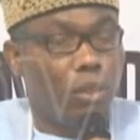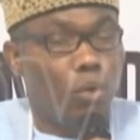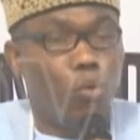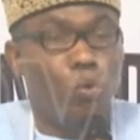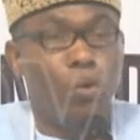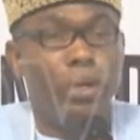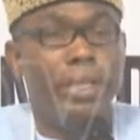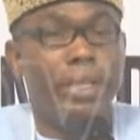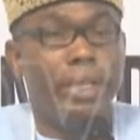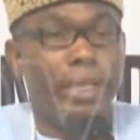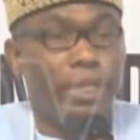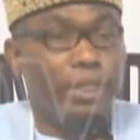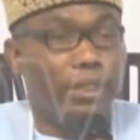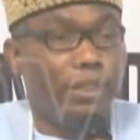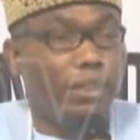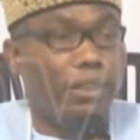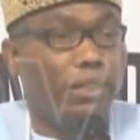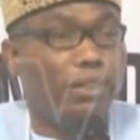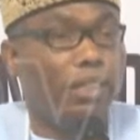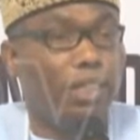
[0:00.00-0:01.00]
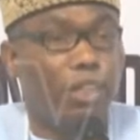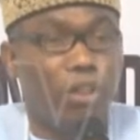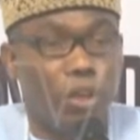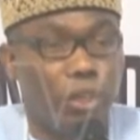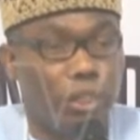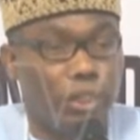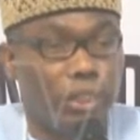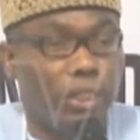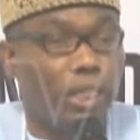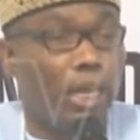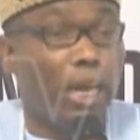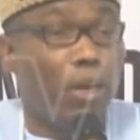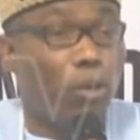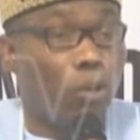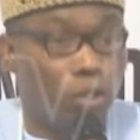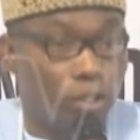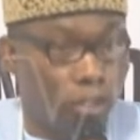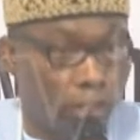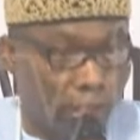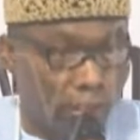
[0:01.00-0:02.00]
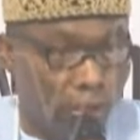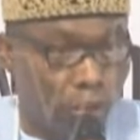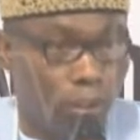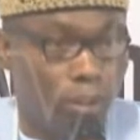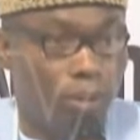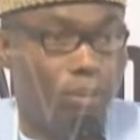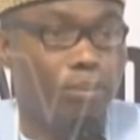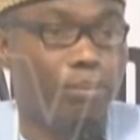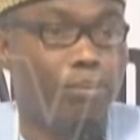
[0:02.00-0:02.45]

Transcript: We need security across the country.